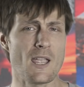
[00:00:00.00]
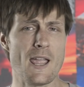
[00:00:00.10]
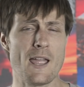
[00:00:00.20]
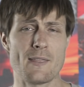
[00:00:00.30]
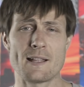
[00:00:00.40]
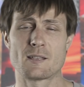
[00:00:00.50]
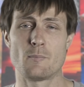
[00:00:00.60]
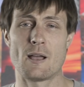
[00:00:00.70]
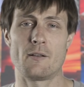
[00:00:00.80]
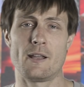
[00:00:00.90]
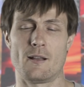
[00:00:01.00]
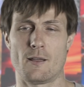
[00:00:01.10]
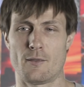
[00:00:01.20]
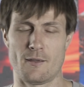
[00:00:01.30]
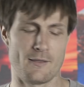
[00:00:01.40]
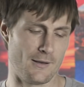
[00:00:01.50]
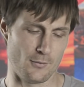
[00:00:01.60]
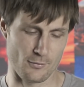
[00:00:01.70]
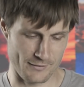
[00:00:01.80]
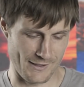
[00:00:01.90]
And that's about it. I think that
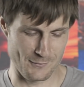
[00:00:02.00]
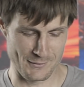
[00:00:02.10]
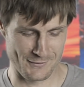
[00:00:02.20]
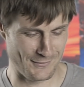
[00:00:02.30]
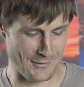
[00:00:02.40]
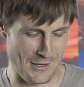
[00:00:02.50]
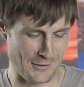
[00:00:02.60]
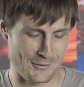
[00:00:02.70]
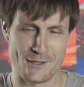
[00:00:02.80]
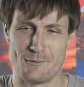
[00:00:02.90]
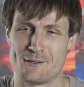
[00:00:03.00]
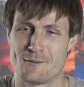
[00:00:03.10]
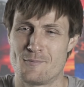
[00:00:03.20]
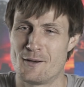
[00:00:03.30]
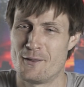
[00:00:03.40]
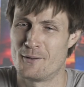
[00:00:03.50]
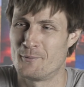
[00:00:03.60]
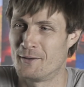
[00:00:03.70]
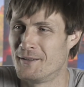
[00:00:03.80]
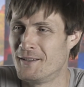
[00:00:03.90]
whole take was trash anyways compared to the other
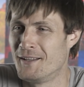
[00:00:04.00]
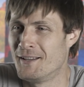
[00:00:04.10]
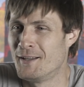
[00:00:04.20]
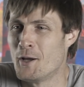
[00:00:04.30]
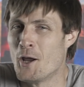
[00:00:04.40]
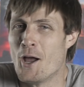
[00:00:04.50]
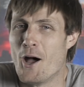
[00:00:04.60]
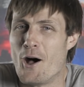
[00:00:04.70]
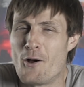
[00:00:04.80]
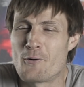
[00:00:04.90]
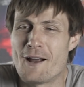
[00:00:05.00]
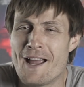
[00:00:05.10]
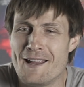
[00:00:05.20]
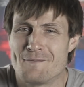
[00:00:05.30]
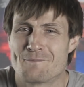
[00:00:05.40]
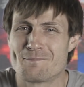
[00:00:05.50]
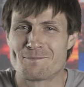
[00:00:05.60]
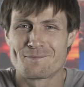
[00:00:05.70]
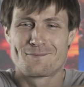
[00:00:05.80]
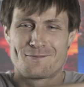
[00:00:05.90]
one. All right.
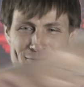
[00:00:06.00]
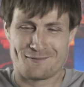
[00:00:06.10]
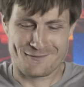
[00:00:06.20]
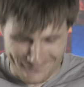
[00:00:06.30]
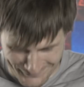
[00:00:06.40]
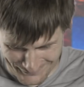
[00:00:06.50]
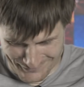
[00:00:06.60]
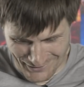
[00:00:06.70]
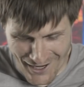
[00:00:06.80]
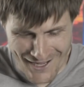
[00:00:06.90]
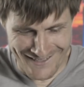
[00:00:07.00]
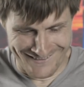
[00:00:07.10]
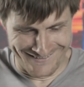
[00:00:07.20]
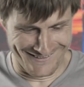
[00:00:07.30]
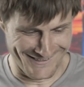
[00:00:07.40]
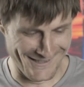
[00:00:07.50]
Done.